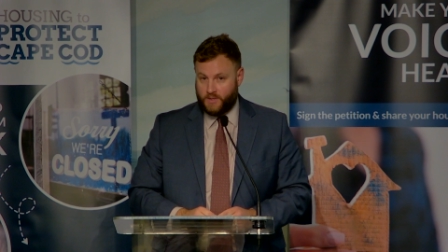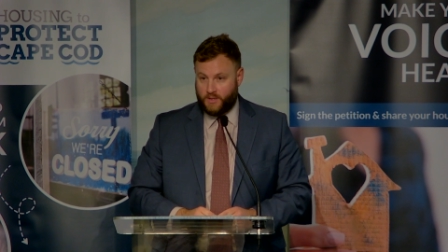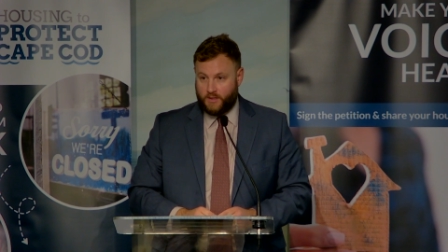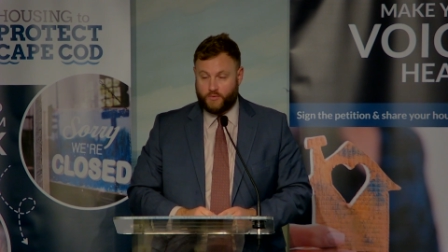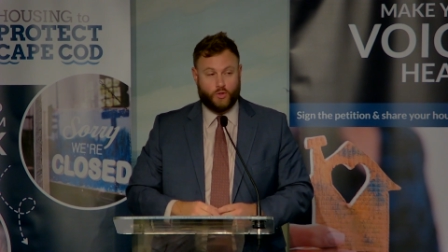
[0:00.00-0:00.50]

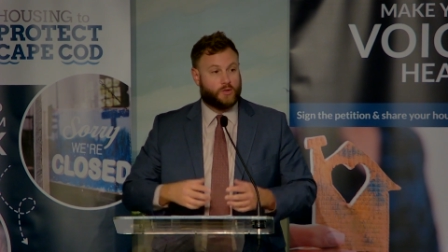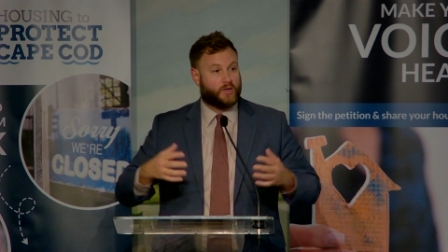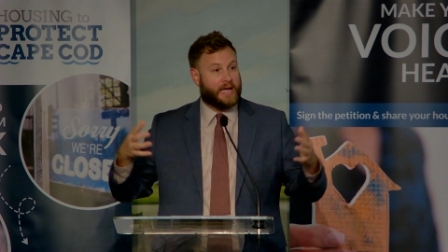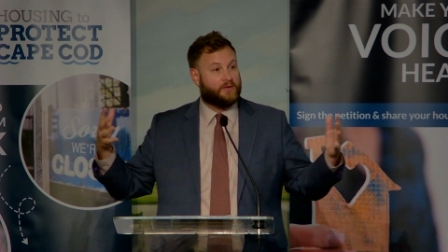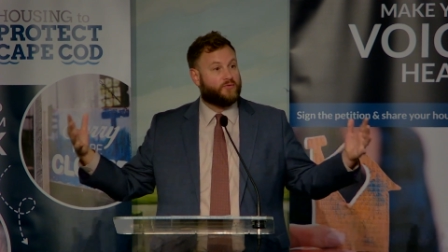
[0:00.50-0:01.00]
If you look at what
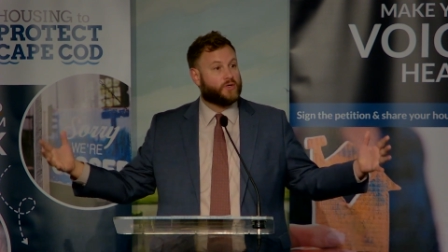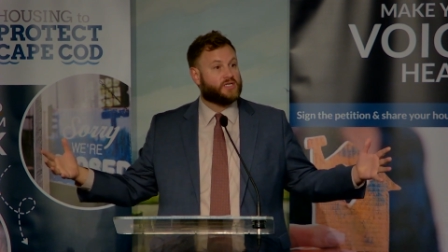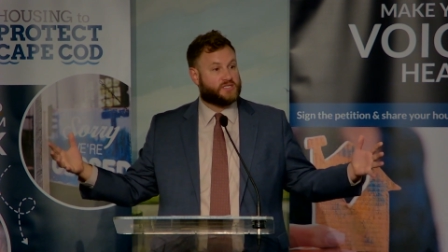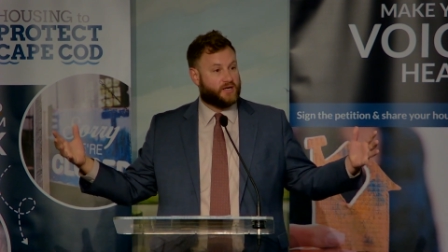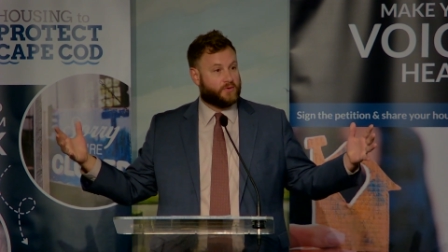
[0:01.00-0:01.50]

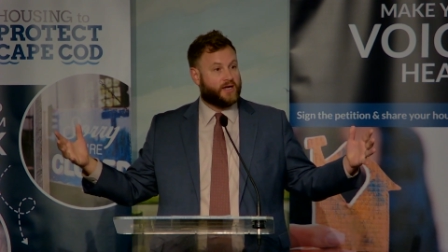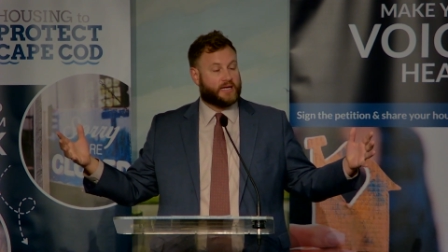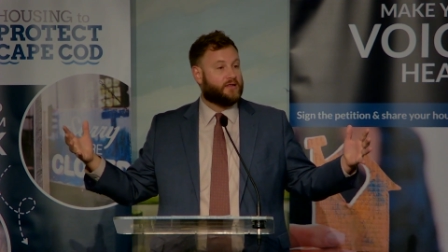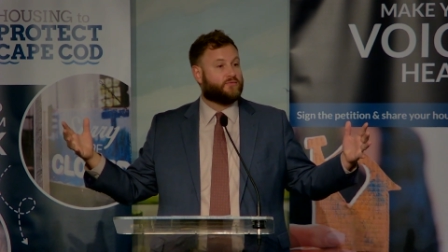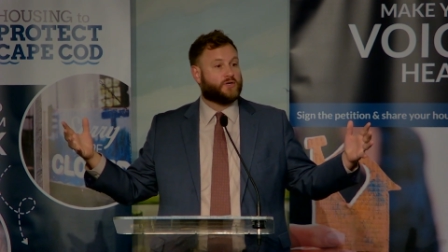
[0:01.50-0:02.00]
California's done, right?
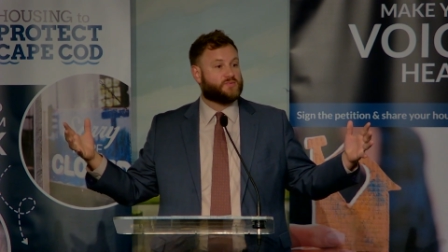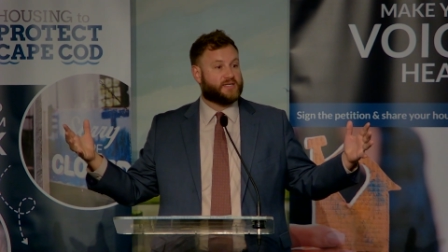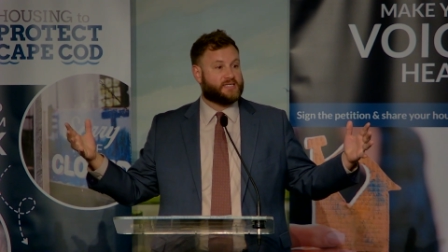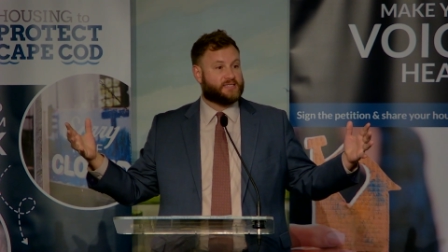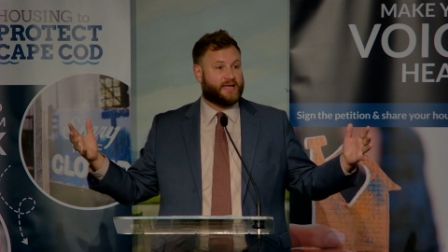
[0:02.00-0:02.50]
California's
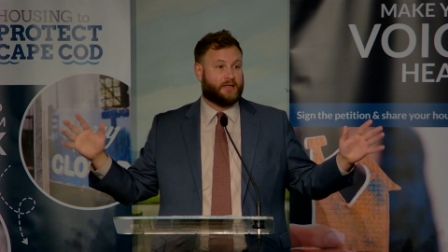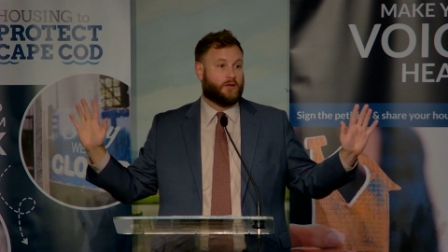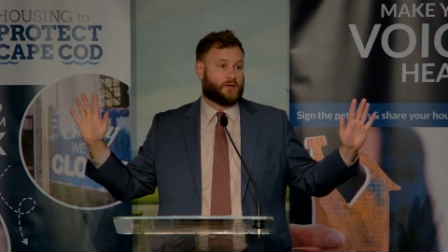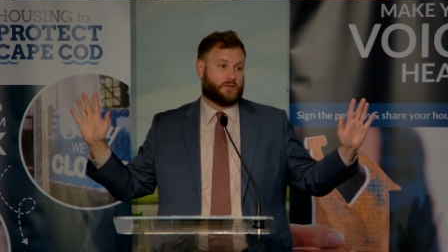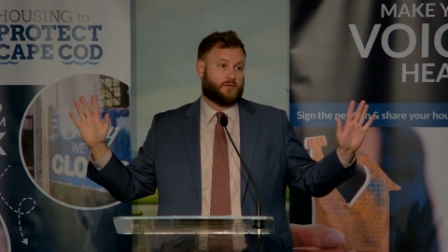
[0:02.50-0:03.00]
basically said, hey,
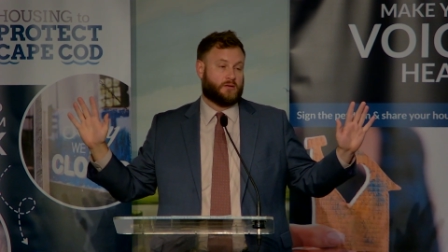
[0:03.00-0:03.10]
look,